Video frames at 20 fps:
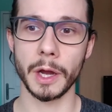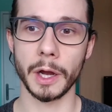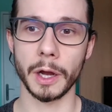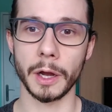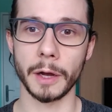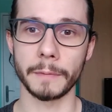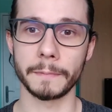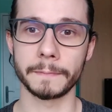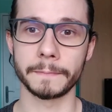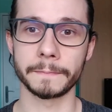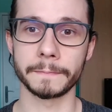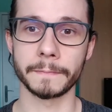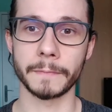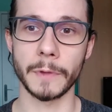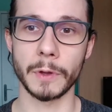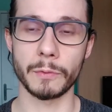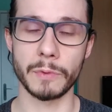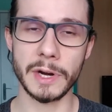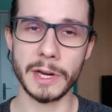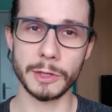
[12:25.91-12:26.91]

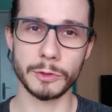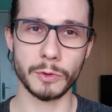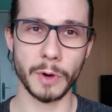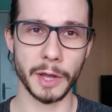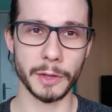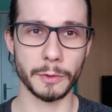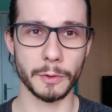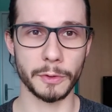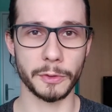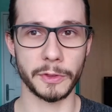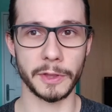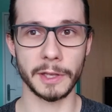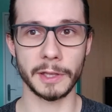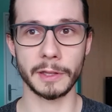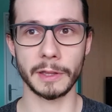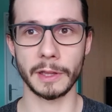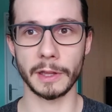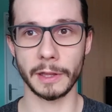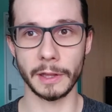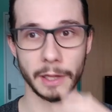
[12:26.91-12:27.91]
really try to
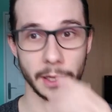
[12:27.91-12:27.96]
think